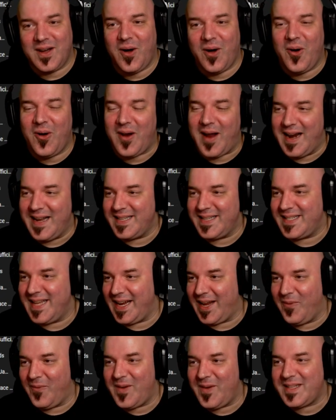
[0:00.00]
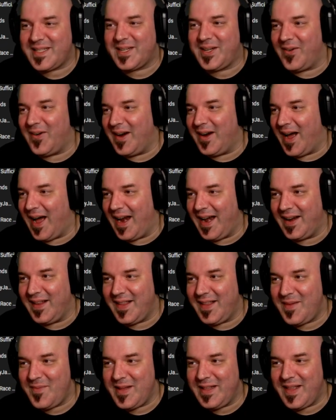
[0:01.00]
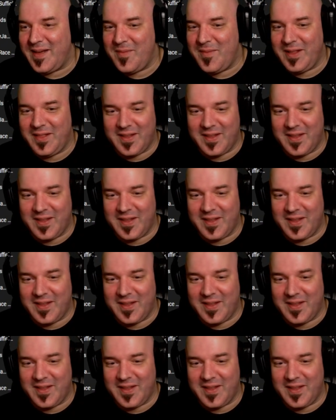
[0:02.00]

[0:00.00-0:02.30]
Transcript: Hold on a second. What's going on here? Let me